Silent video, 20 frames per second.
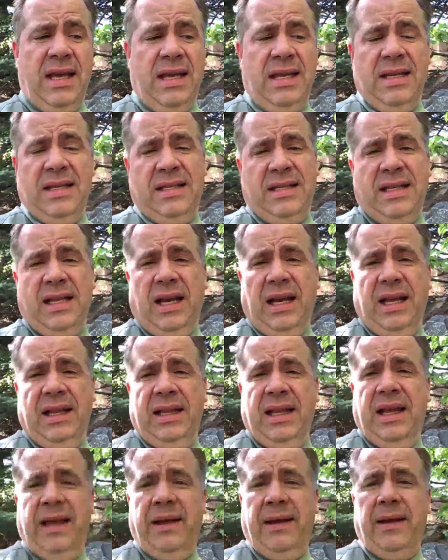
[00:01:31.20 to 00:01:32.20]
still in
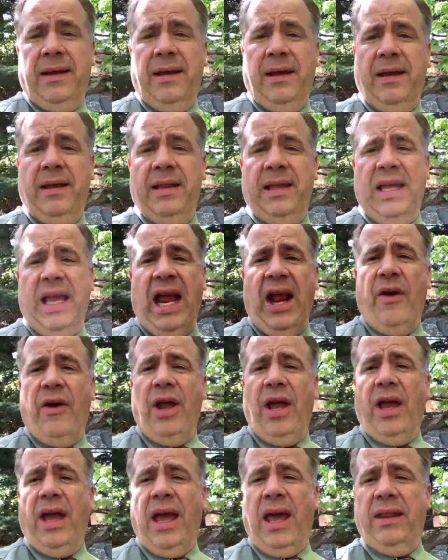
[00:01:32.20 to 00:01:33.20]
the
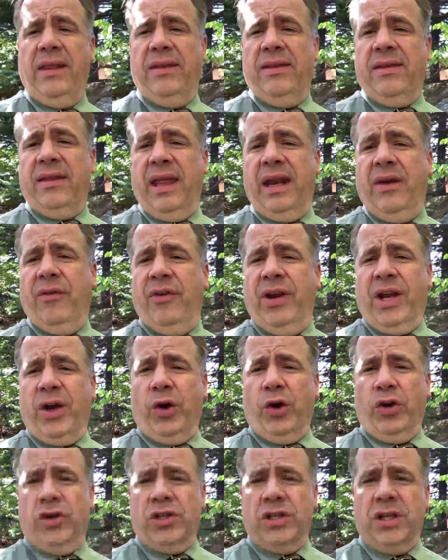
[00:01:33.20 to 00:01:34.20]
area, and then it
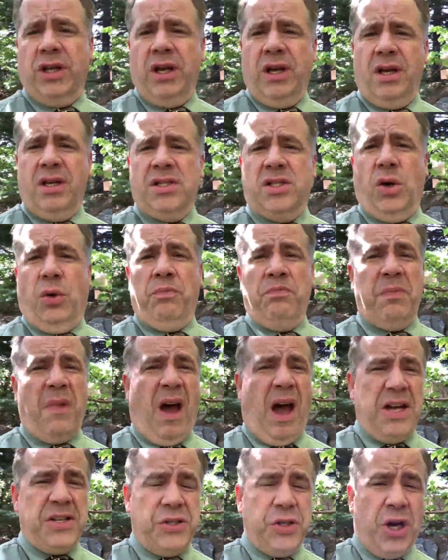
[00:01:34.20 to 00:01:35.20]
recurs. So
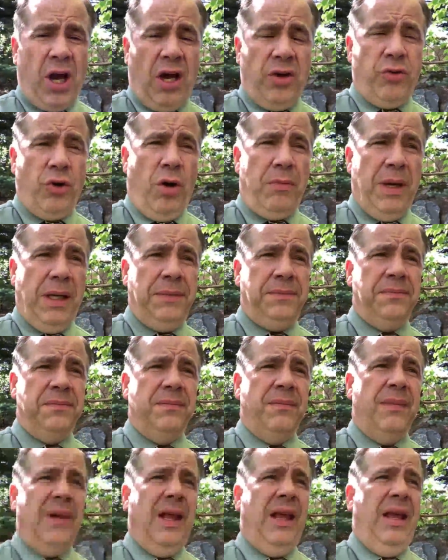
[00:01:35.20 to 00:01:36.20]
osteochondroma,
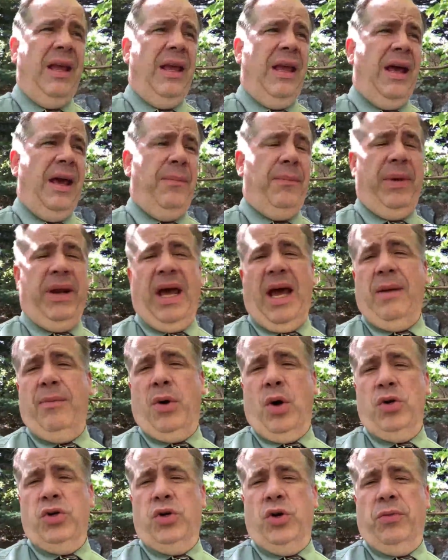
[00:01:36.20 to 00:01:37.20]
benign
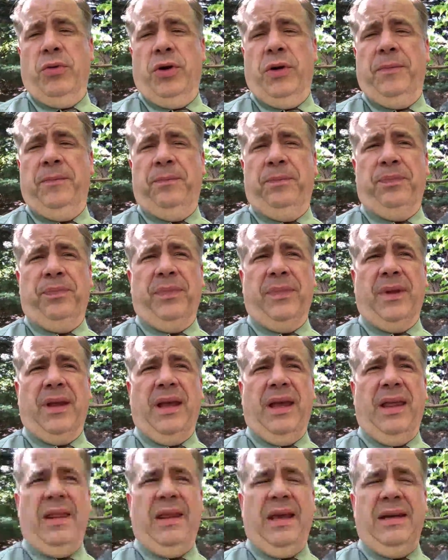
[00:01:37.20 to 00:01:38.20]
bone tumor,
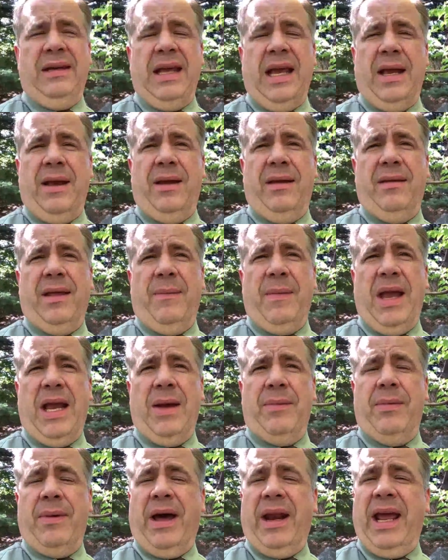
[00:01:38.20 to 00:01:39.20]
they make
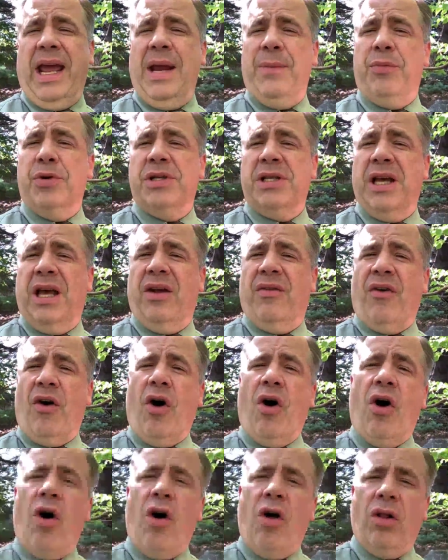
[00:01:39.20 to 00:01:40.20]
up about 8% of
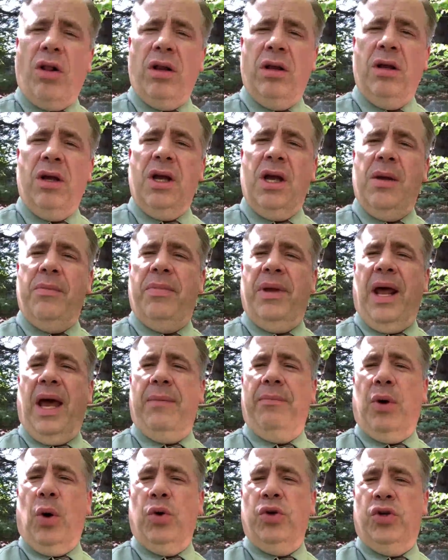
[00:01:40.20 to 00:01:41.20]
all benign bone